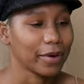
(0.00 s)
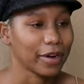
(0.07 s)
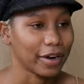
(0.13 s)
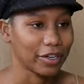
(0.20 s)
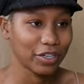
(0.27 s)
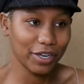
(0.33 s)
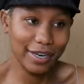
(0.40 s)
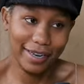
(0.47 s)

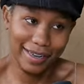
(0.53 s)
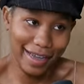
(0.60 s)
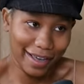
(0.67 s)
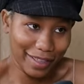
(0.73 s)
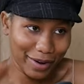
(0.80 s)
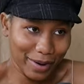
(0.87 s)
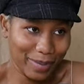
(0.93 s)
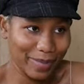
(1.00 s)
production
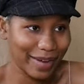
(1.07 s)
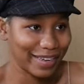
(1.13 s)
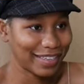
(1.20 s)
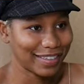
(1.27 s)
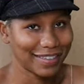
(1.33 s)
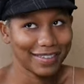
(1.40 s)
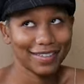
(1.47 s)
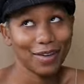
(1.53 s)
together,
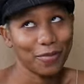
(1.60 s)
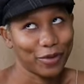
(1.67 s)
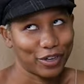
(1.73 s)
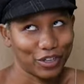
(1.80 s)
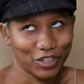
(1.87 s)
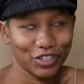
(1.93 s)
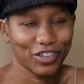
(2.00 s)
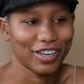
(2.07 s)
but you someone
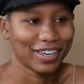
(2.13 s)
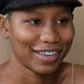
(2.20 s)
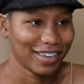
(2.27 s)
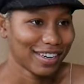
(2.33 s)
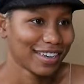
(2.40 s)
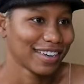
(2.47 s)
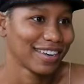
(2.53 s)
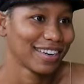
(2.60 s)
do kick,
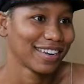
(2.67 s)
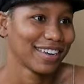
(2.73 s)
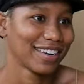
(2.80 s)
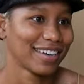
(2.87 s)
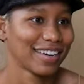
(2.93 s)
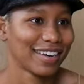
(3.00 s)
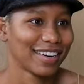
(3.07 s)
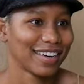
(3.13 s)
should. Do
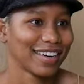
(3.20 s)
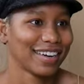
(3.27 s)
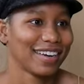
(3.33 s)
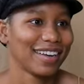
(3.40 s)
Kickstarter.